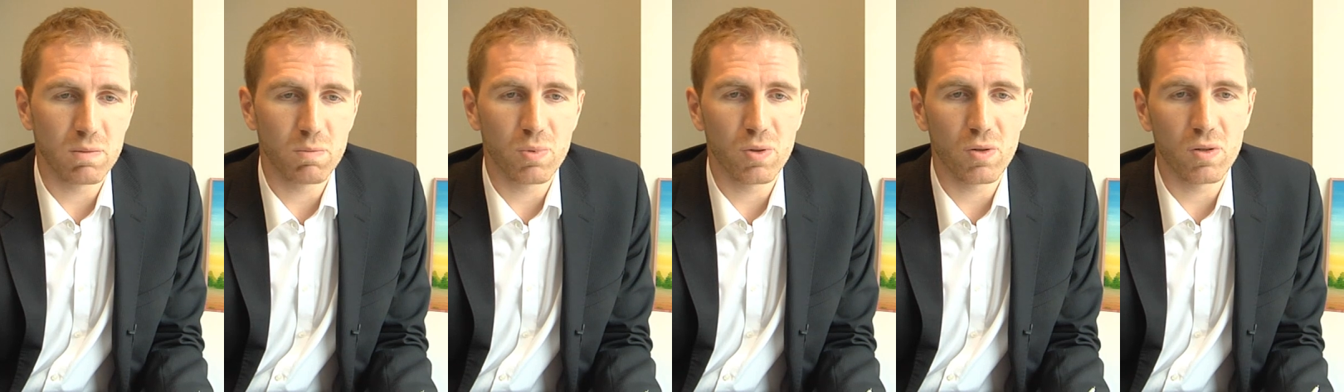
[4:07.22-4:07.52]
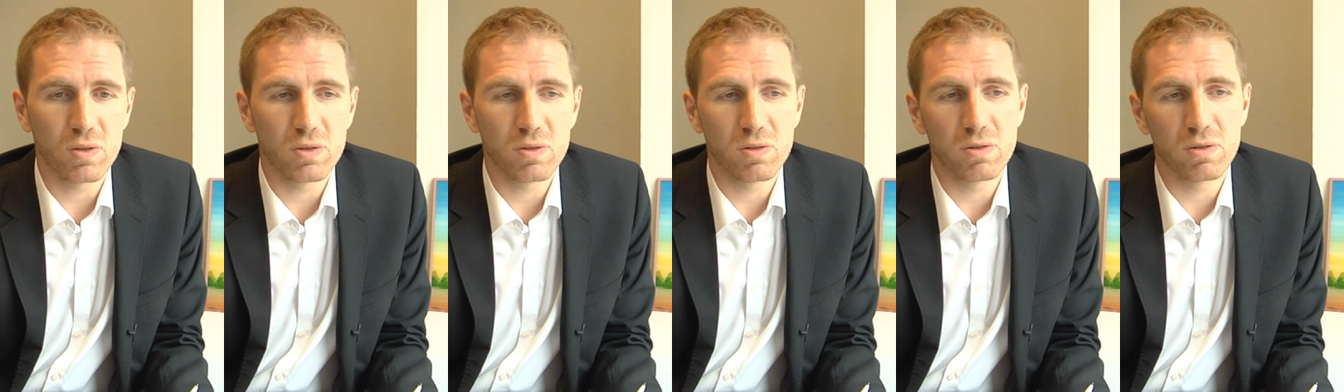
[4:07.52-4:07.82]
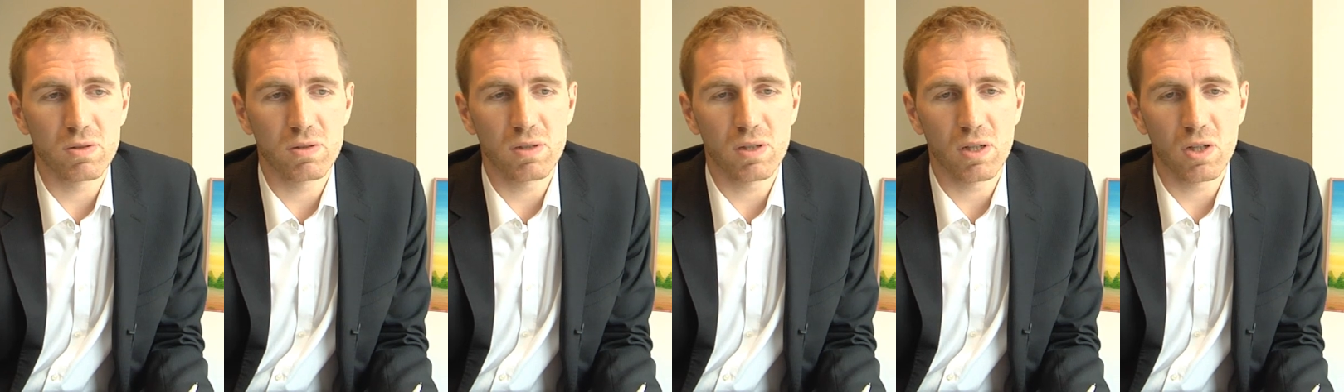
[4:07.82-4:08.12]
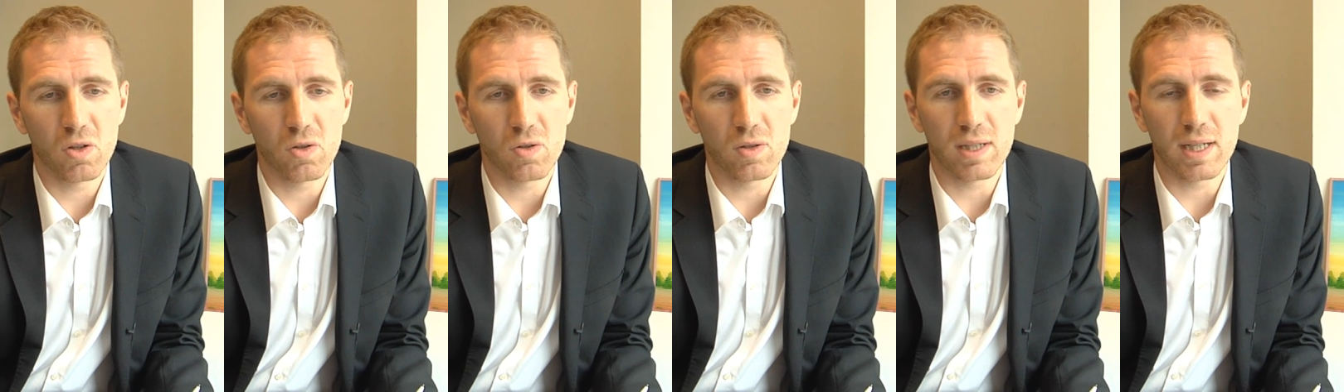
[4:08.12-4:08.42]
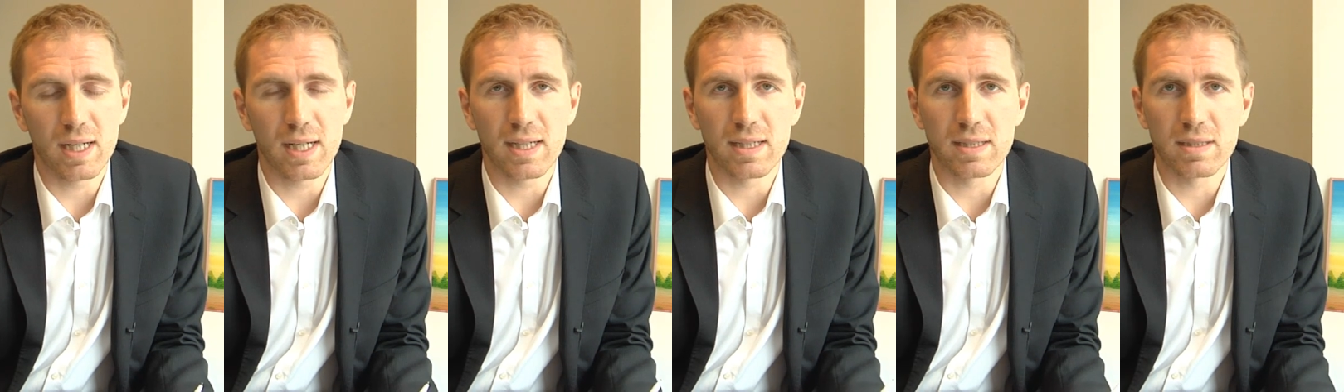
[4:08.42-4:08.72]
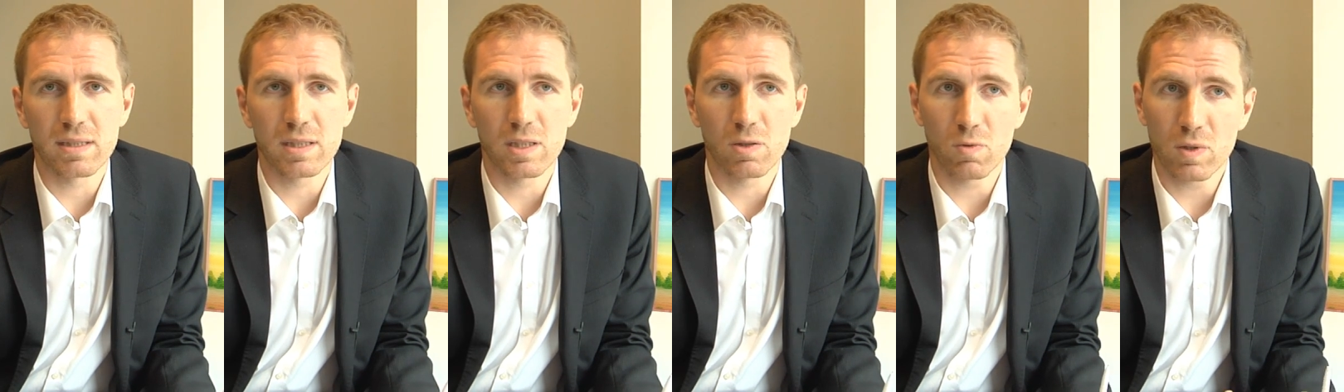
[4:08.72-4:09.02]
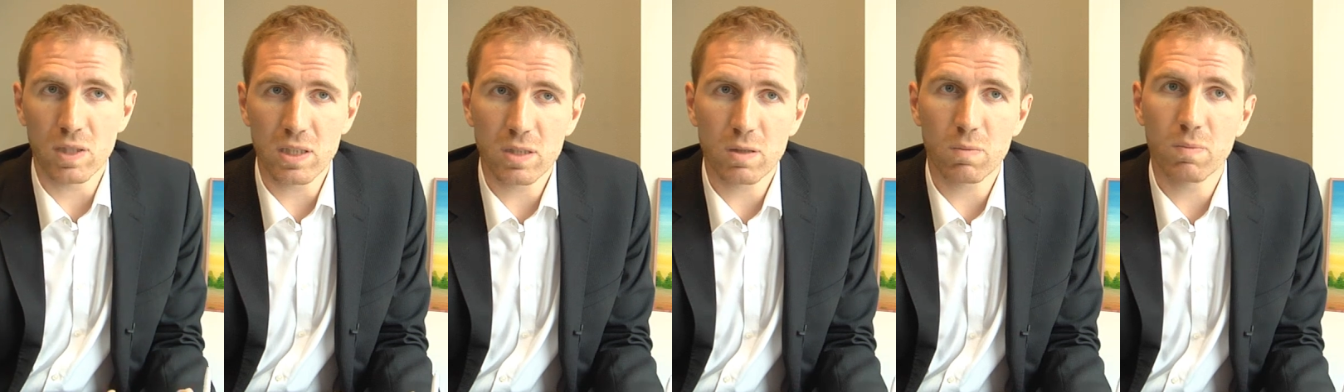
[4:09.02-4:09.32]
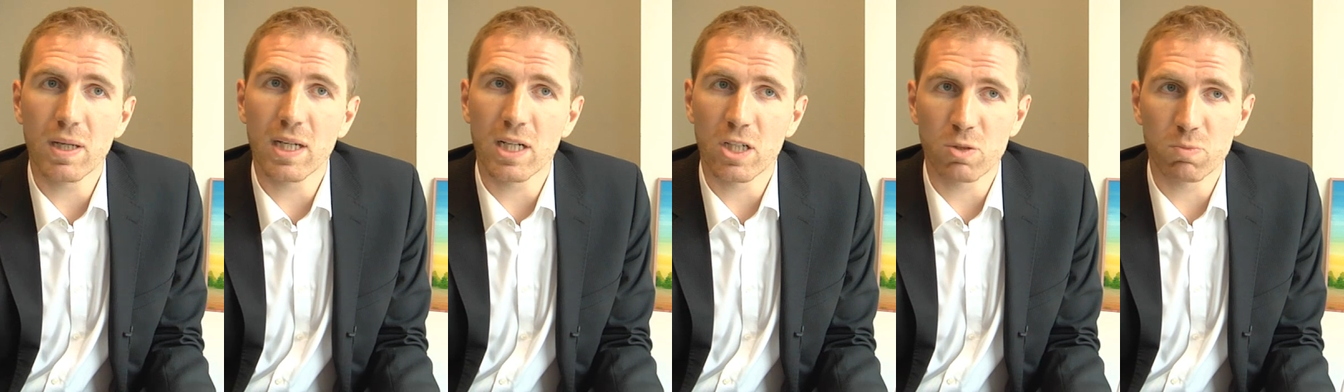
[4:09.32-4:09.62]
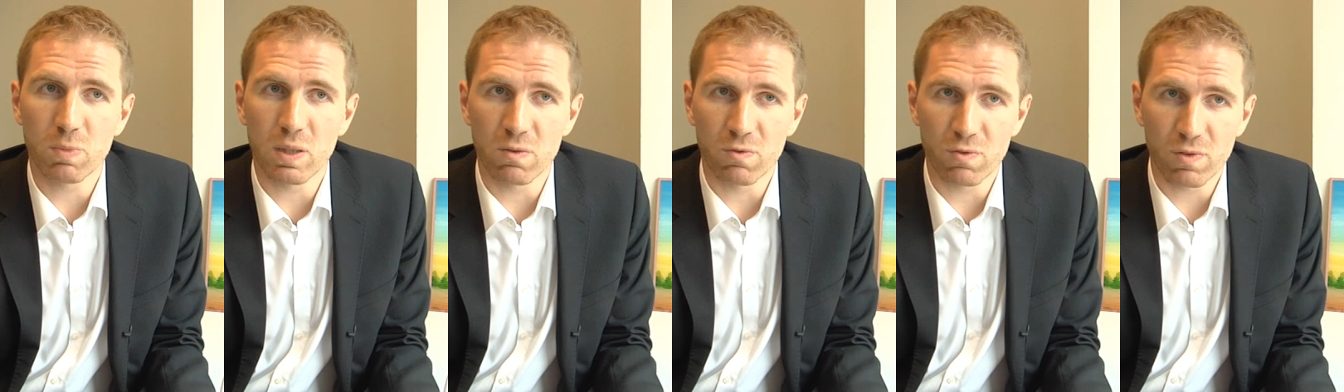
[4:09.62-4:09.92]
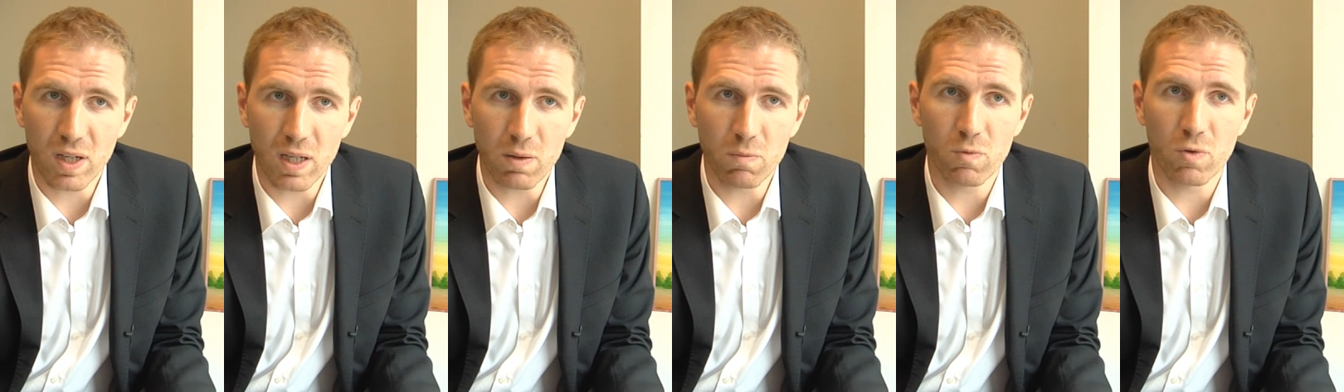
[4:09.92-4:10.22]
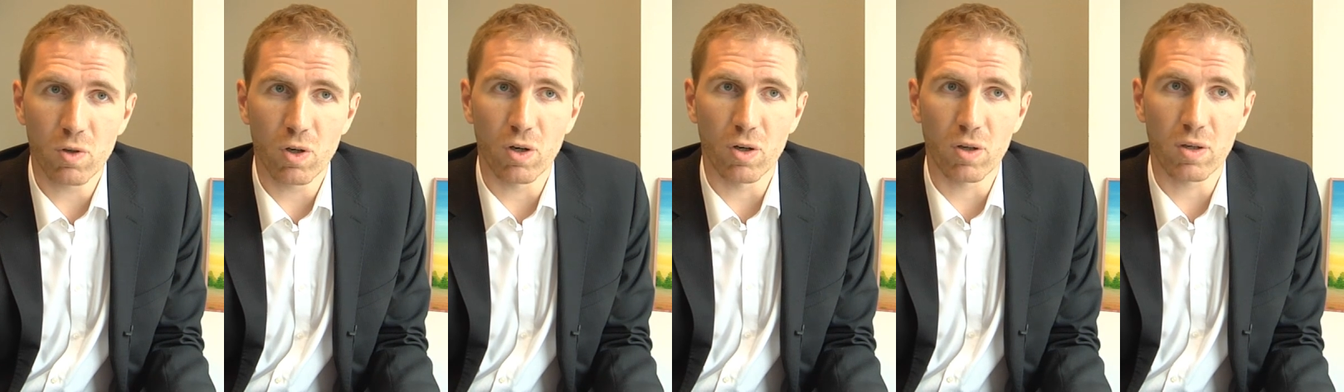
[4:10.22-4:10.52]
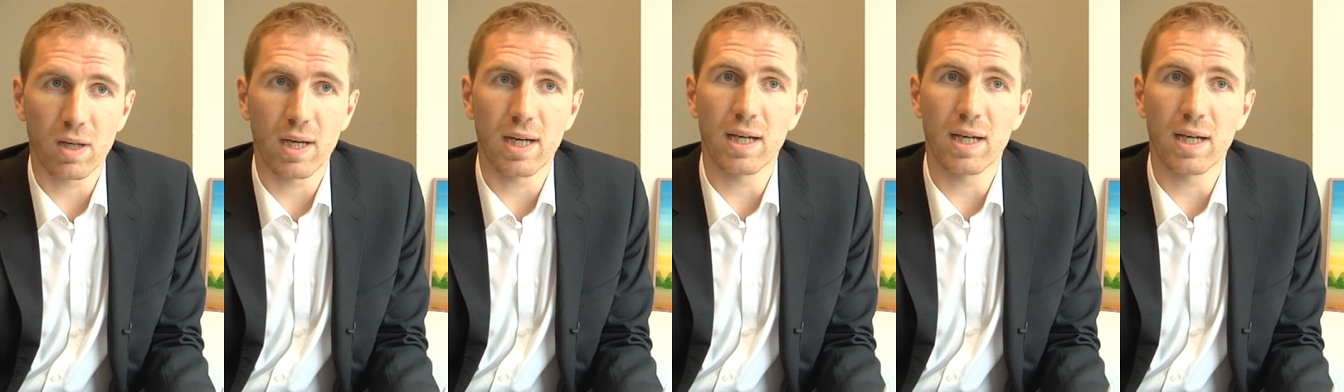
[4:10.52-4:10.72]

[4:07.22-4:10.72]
important to know that the risk management framework